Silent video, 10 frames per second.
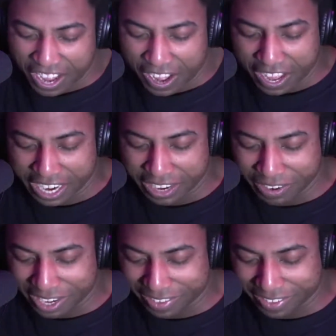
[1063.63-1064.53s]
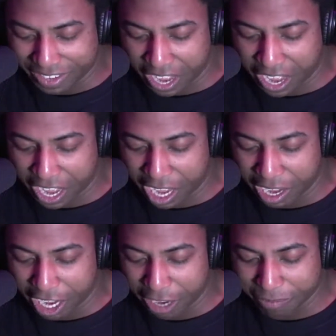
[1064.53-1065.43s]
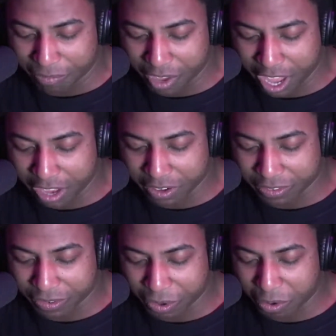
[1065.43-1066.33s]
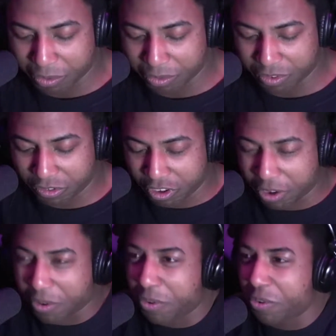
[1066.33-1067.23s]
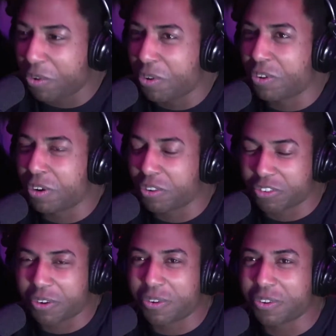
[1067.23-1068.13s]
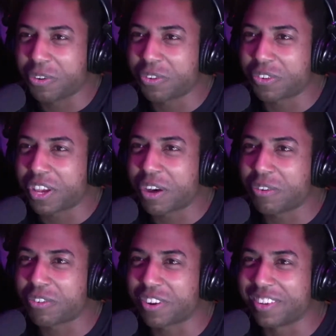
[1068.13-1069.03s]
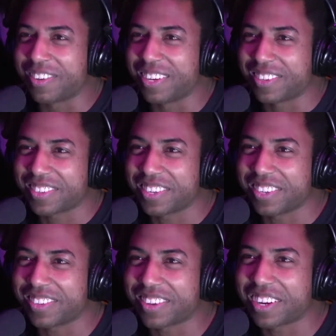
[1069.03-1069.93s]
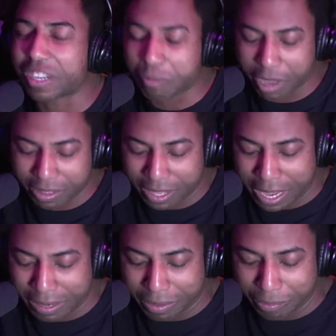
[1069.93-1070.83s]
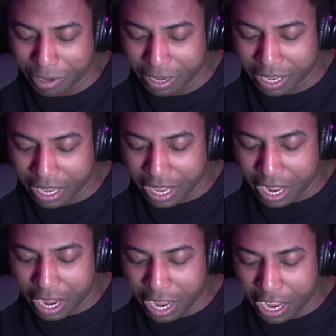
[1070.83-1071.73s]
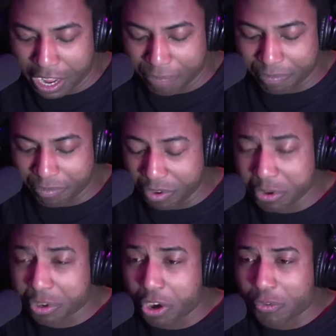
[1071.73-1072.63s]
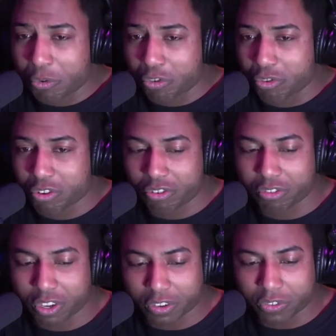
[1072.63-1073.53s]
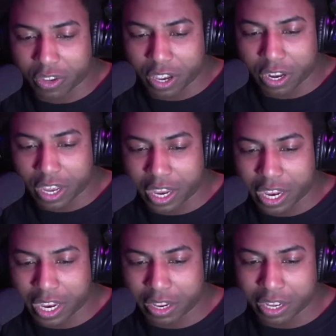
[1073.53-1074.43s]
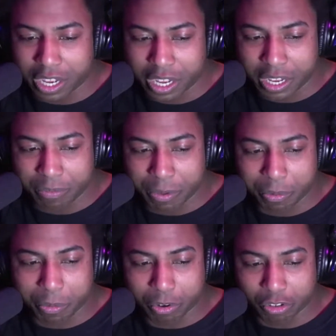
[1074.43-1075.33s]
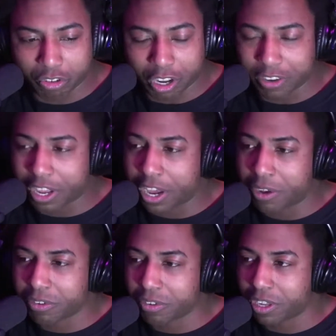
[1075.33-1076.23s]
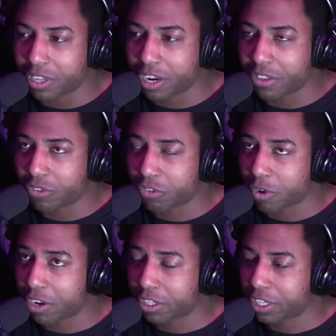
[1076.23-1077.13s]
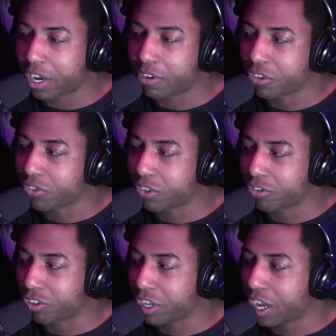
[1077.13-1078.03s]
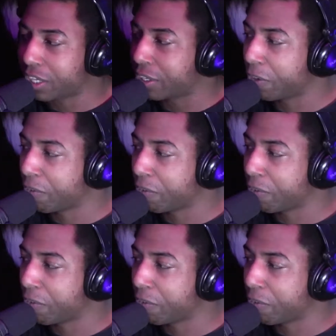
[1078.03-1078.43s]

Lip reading: Anyways, yeah. So general news. Now we'll transition into talking about that a little bit. New COVID restrictions, like I said, they pretty much shut down a lot of the surrounding counties in Chicago,